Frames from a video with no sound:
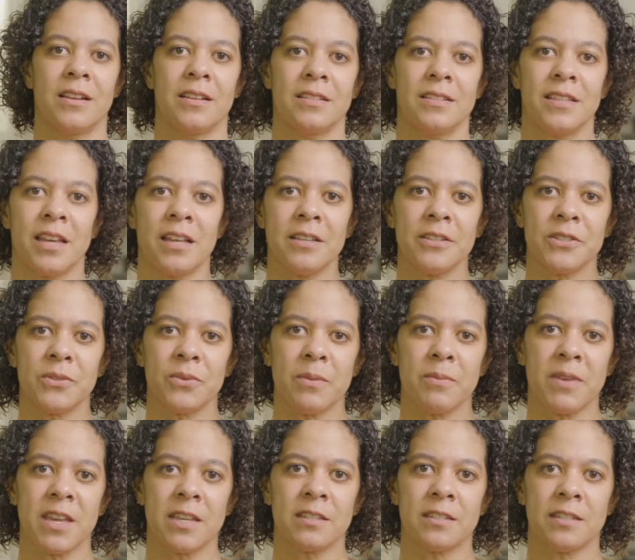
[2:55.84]
Tell us what
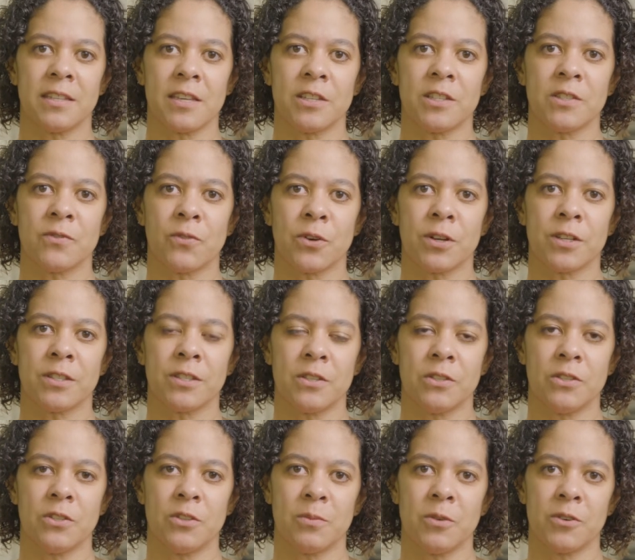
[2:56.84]
makes Salesforce and
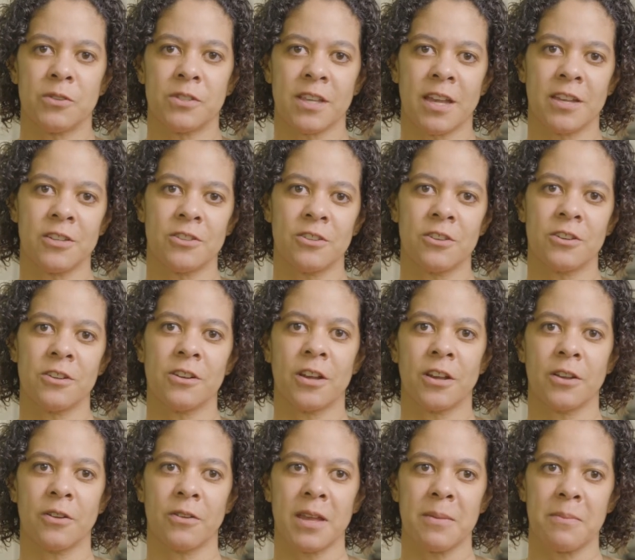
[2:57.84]
SUMO Scheduler a
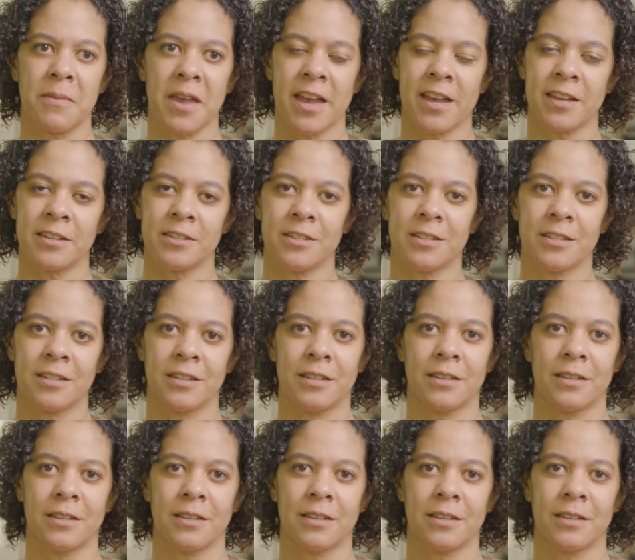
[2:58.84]
great match.